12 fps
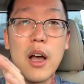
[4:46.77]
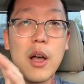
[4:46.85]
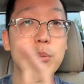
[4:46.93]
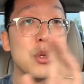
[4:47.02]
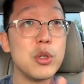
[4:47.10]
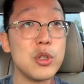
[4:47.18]

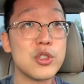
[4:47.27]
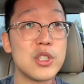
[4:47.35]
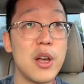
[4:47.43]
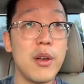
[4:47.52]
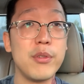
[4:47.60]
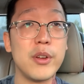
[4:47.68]
mute
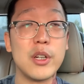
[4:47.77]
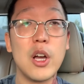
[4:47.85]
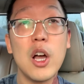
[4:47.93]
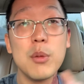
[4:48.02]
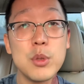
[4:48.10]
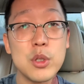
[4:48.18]
yourself and
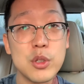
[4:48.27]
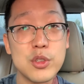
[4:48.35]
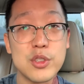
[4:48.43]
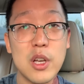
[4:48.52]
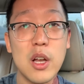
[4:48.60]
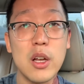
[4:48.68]
unmute
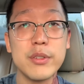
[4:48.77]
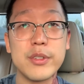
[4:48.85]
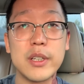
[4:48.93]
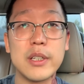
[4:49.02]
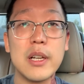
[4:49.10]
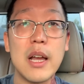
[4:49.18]
yourself,
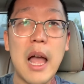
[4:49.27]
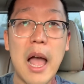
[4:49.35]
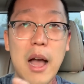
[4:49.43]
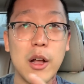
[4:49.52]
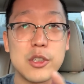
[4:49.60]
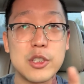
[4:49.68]
and
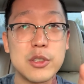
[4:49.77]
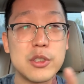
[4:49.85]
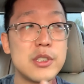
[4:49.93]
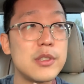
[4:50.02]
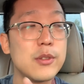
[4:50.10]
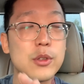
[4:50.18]
how to
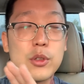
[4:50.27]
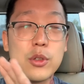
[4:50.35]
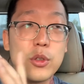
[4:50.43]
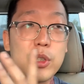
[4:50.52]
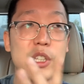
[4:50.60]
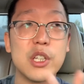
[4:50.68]

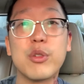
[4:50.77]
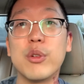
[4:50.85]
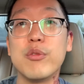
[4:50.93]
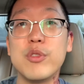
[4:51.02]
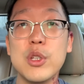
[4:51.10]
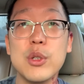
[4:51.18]
do the
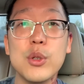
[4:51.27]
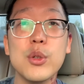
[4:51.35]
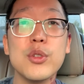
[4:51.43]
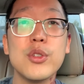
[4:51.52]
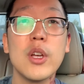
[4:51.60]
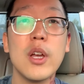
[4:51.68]
different
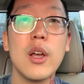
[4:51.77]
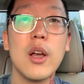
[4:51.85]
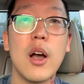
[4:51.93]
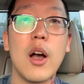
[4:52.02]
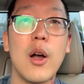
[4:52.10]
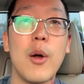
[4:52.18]
views.
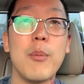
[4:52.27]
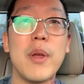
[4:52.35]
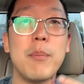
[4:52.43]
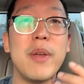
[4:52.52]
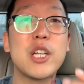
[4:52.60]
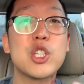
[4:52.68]

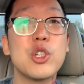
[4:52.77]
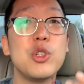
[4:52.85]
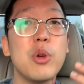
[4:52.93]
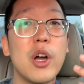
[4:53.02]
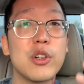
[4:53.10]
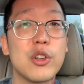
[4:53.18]
And make sure
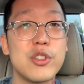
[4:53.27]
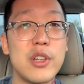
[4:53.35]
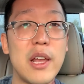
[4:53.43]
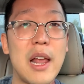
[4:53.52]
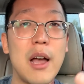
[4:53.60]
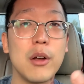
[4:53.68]
you
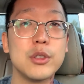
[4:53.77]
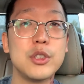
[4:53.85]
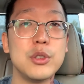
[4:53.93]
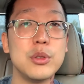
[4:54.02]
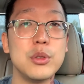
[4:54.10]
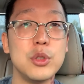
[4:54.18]
understand how
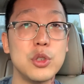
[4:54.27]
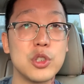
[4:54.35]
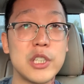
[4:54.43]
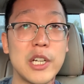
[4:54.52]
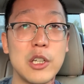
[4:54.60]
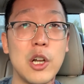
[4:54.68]
to use your
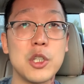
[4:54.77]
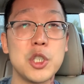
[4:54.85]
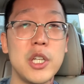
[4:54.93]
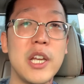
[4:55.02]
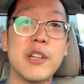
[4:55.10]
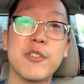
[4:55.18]

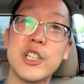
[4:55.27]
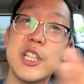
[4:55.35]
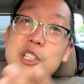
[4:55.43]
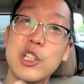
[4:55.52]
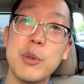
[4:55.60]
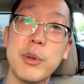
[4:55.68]
technology. And if your
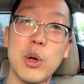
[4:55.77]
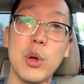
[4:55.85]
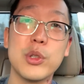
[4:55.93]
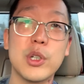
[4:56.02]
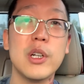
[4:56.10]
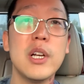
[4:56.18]
kid's a little bit
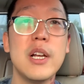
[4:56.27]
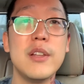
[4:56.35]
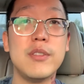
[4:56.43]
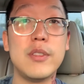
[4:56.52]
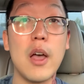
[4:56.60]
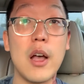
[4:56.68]
older,
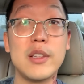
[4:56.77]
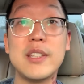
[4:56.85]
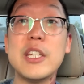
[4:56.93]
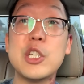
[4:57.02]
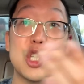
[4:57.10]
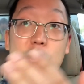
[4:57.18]

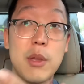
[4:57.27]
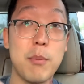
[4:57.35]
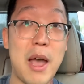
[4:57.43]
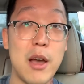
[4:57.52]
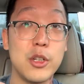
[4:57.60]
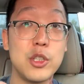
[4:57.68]
teach them
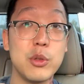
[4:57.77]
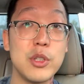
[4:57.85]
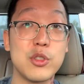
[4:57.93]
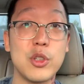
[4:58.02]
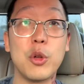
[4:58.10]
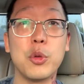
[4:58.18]
how to do it
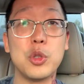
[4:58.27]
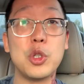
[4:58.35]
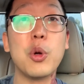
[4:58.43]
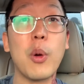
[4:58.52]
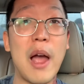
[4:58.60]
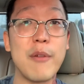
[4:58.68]
so you
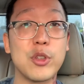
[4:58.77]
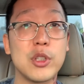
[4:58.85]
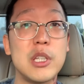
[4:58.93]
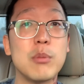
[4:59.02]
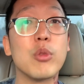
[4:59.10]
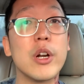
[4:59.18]
don't have to
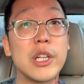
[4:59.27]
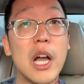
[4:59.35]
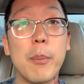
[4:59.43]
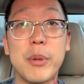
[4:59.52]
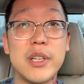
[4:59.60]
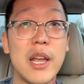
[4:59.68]
keep running
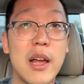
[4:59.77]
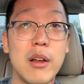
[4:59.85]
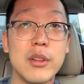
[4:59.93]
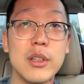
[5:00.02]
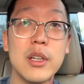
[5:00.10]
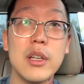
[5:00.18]
up and
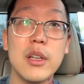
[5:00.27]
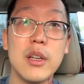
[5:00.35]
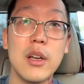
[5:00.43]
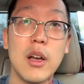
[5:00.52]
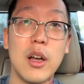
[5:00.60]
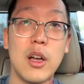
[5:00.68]
down
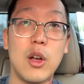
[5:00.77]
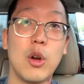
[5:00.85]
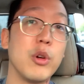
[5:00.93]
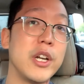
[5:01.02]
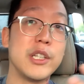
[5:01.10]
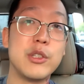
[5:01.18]
or
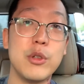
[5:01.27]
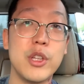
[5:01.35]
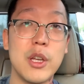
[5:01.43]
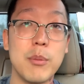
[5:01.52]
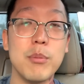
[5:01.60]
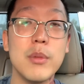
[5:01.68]
running to
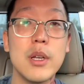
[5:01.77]
them,